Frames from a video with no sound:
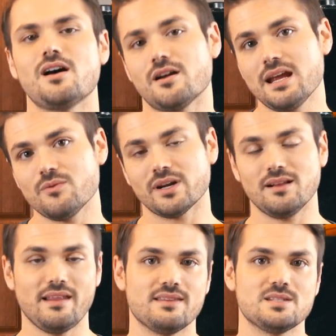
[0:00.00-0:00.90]
All right, we're
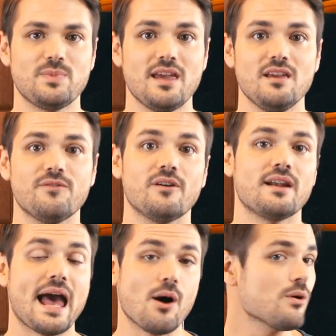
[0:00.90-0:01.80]
gonna let this bake for
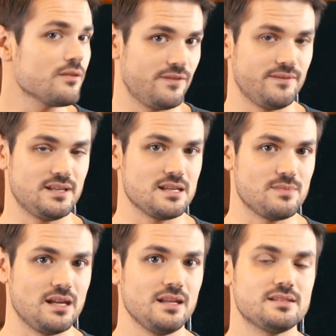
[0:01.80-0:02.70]
1 hour and 15
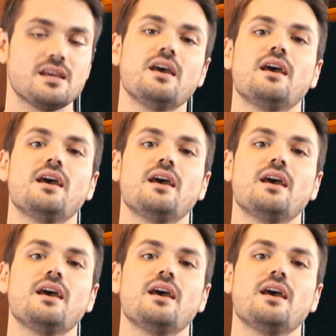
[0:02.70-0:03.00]
minutes.